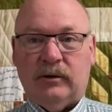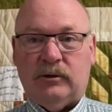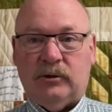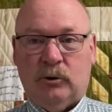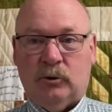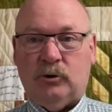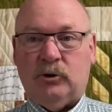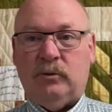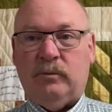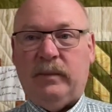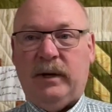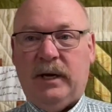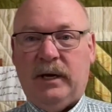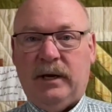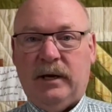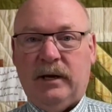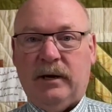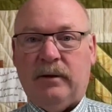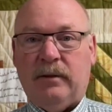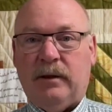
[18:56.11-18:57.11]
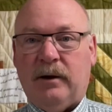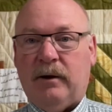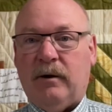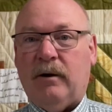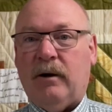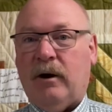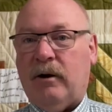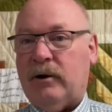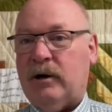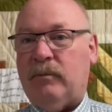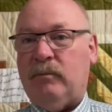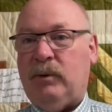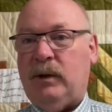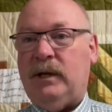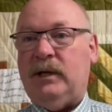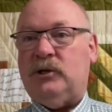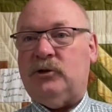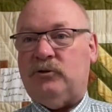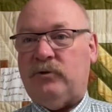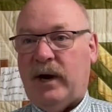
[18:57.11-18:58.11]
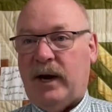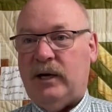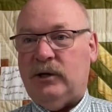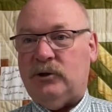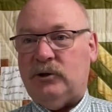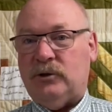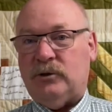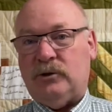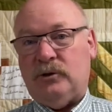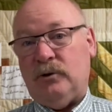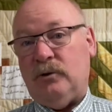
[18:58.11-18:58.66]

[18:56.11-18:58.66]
social media, there are complete strangers